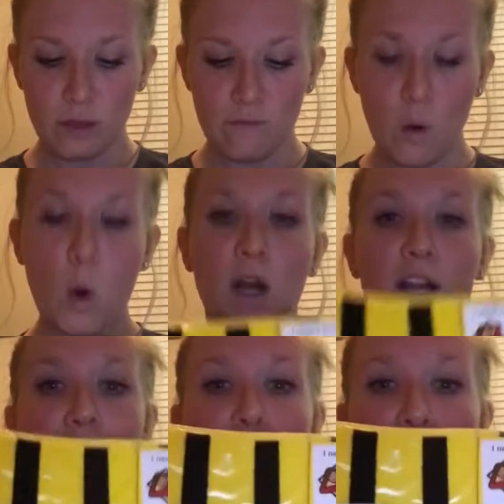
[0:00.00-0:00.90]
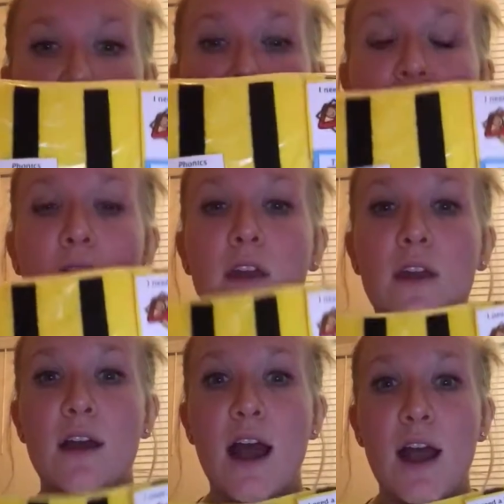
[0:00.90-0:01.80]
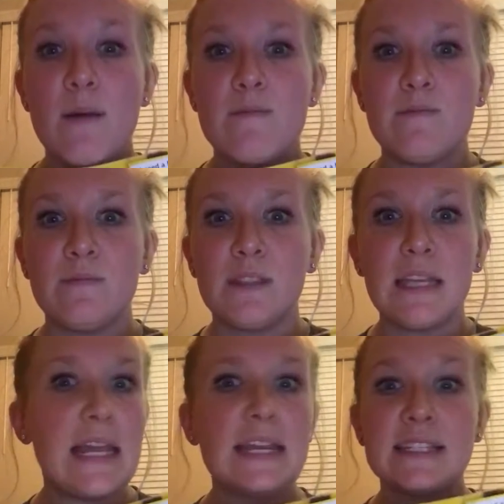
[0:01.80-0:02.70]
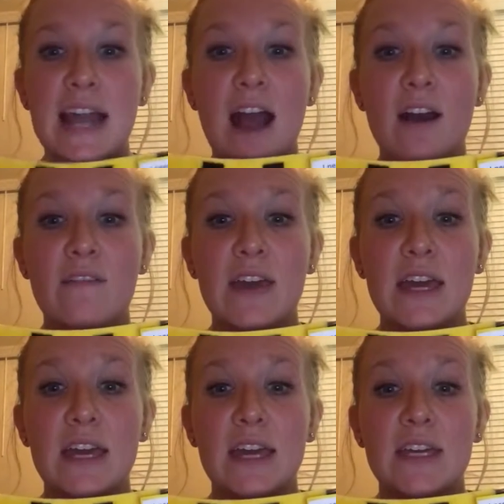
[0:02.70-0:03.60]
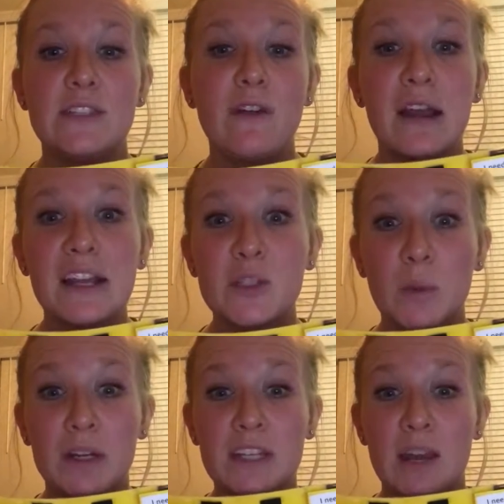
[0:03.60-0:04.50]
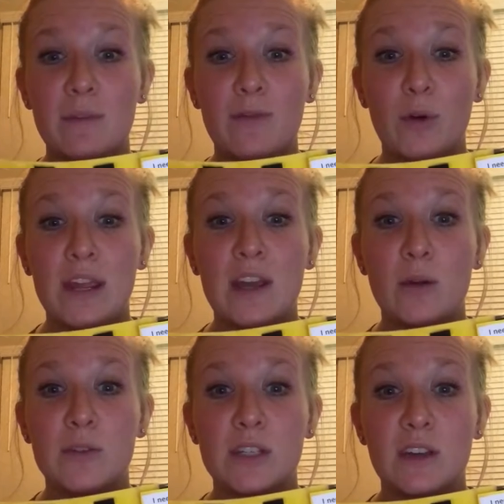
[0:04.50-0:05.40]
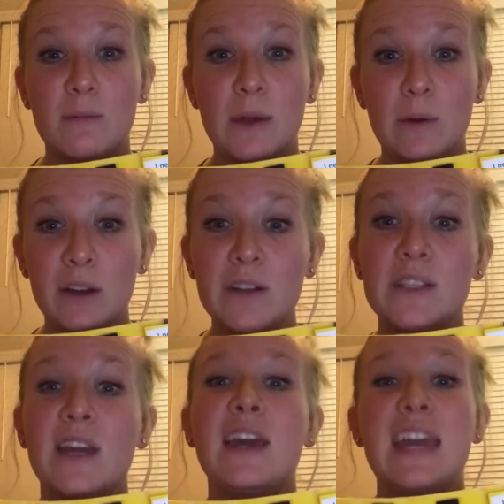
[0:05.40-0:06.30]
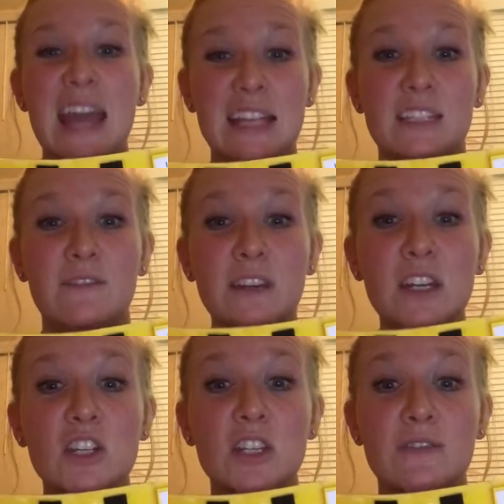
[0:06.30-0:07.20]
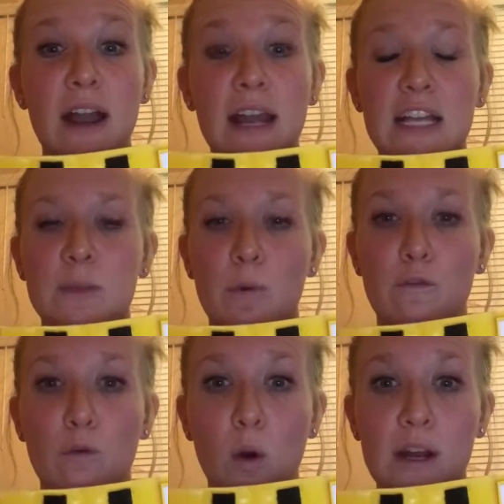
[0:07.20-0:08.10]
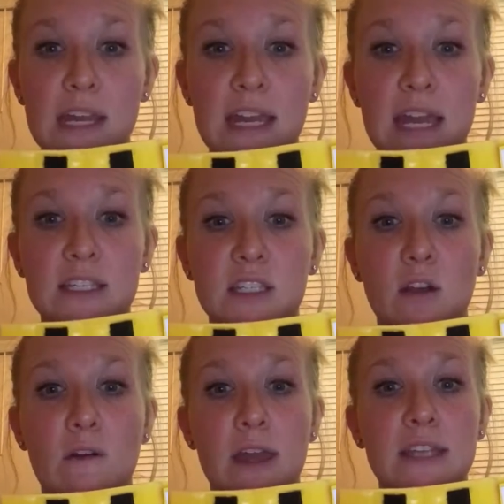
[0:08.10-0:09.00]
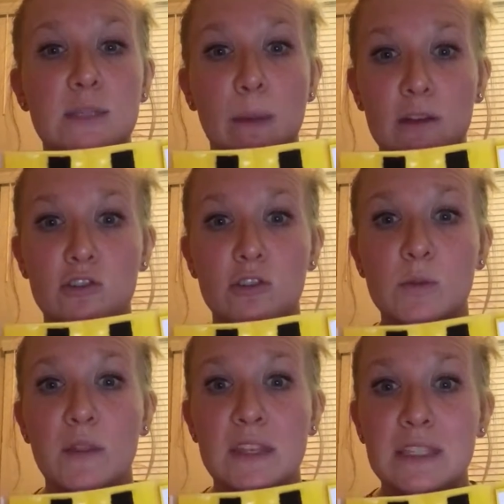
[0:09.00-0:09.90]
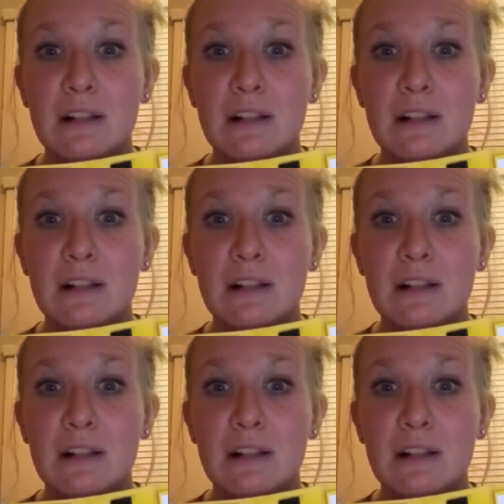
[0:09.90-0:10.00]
for computers. Say he doesn't have his phonics work done before he goes to computers. He has to finish his phonics before he gets to go to his specials with his